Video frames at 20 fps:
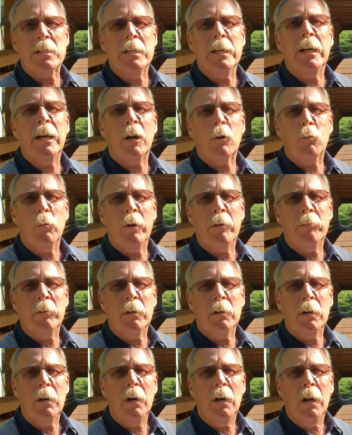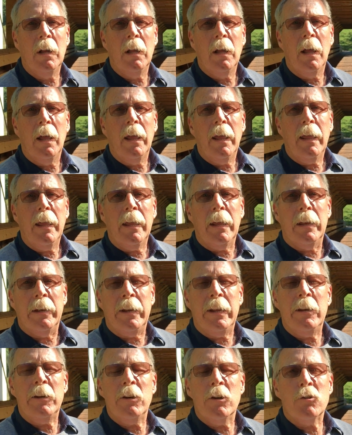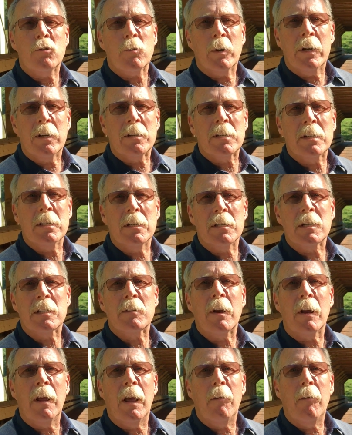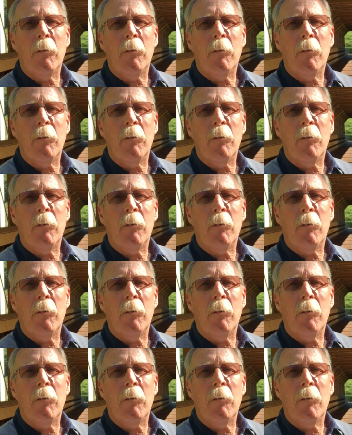Scenic River, and Indian Trails is